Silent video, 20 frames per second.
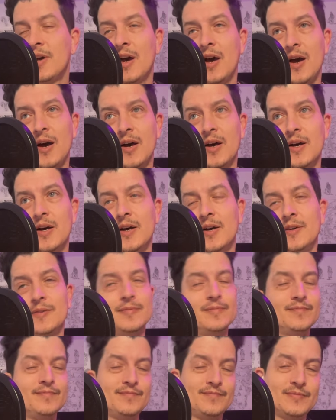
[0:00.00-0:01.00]

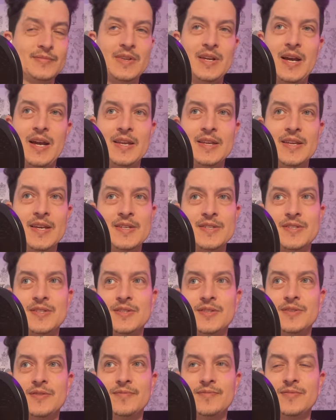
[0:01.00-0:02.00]
I guess
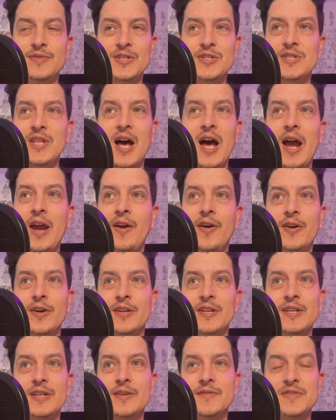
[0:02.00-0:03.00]
just the
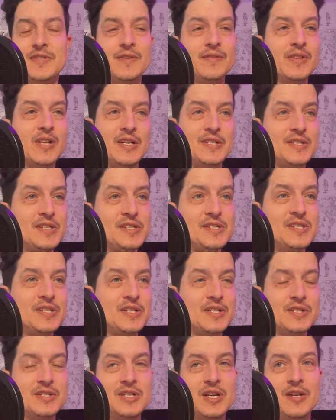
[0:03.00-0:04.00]
hierarchy of civilization
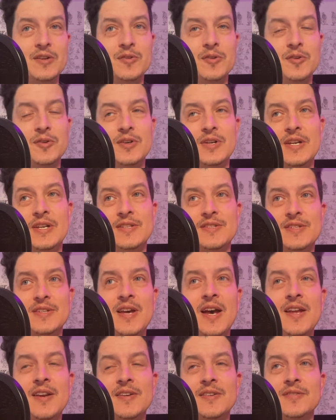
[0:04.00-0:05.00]
in general. It's
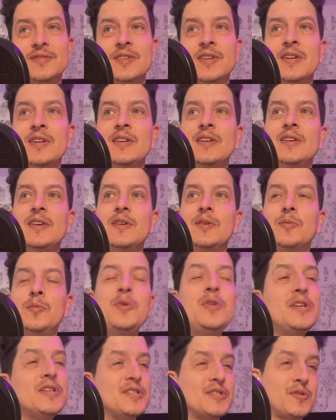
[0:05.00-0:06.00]
kind of
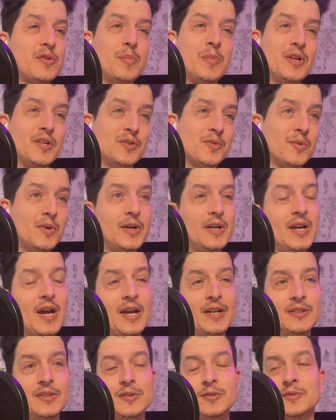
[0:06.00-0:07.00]
really discriminatory. I
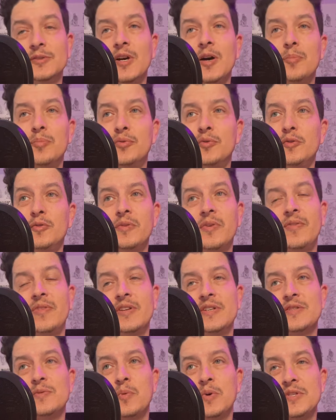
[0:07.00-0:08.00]
don't approve of
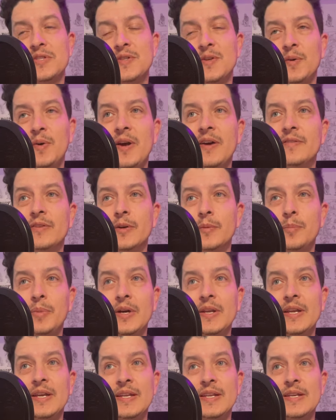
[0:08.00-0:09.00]
this whatsoever,
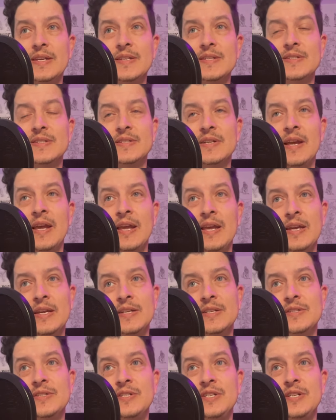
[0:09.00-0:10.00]
but it is a
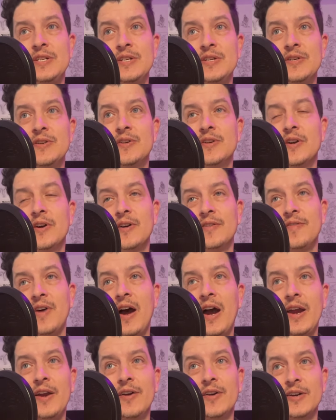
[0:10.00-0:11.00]
tier of
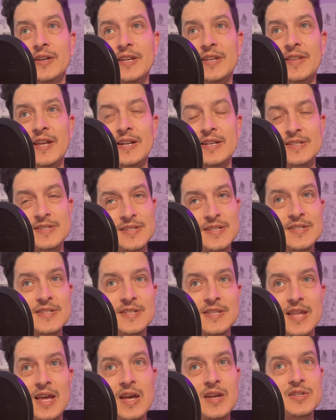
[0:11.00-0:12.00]
hierarchy that exists in
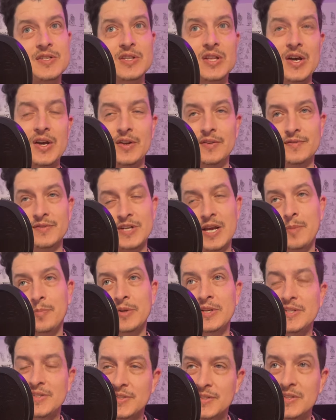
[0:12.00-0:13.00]
the echelon of
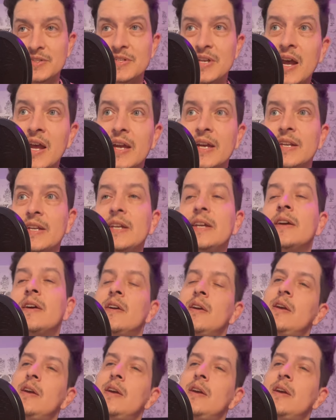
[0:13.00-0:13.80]
Japanese society.